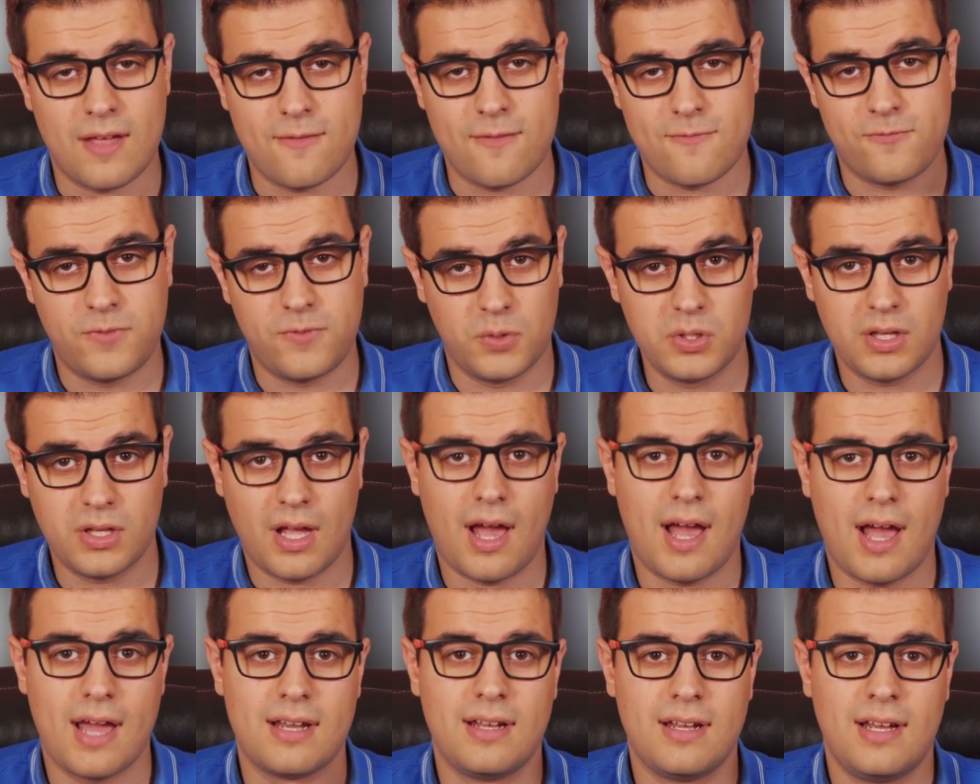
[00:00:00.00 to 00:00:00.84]
a full
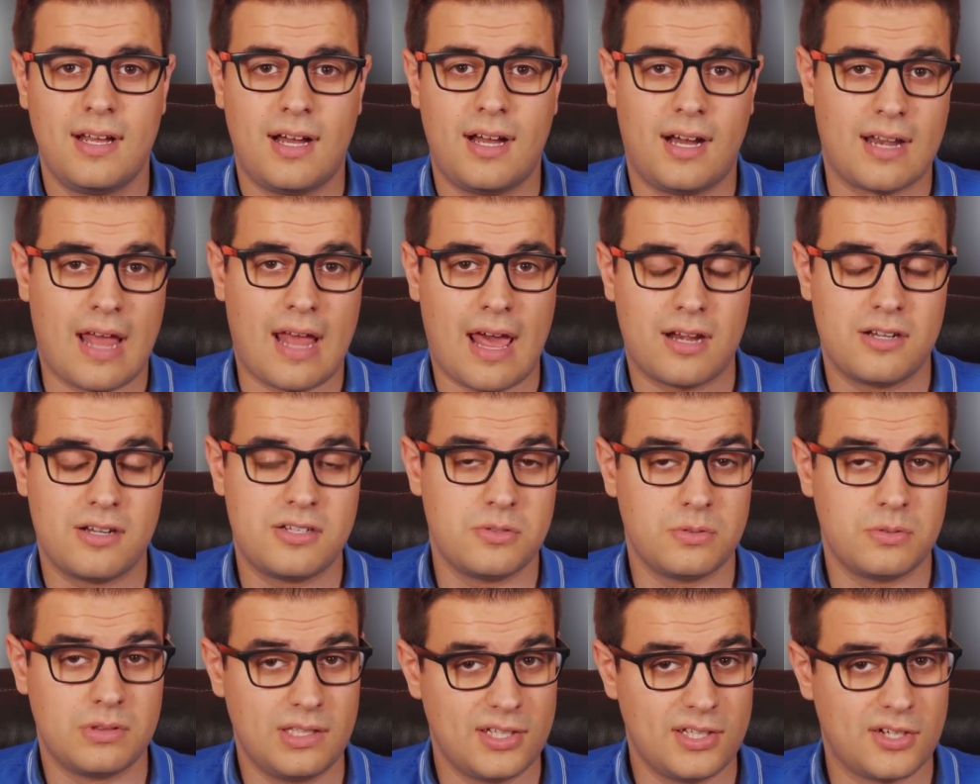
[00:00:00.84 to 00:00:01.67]
guide on how to
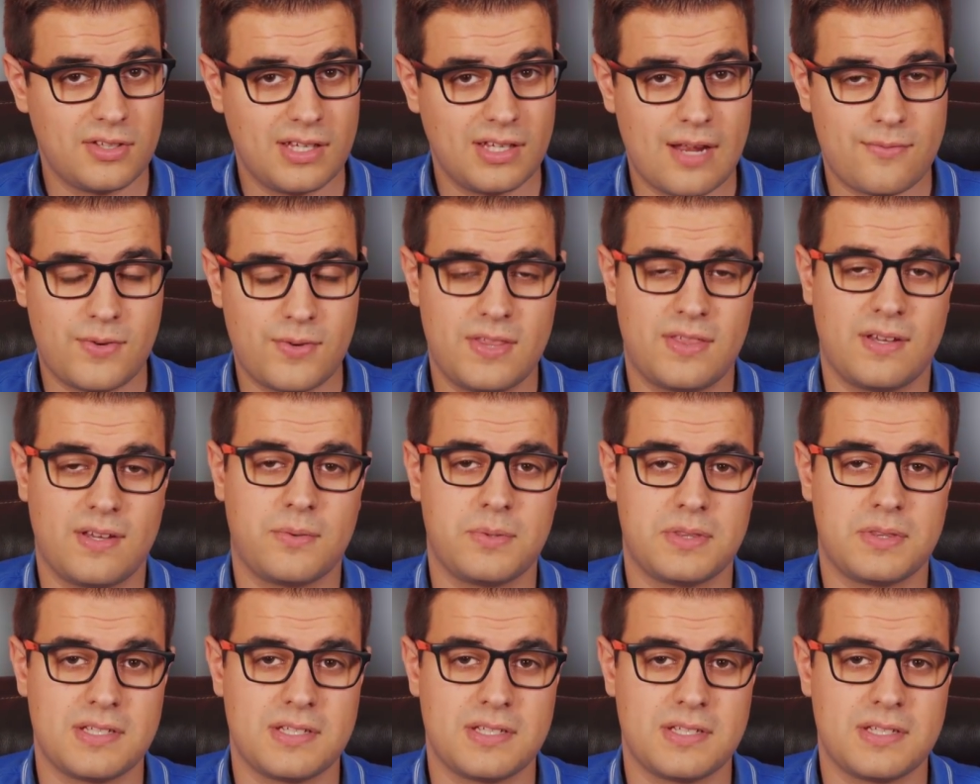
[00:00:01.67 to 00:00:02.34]
do literally everything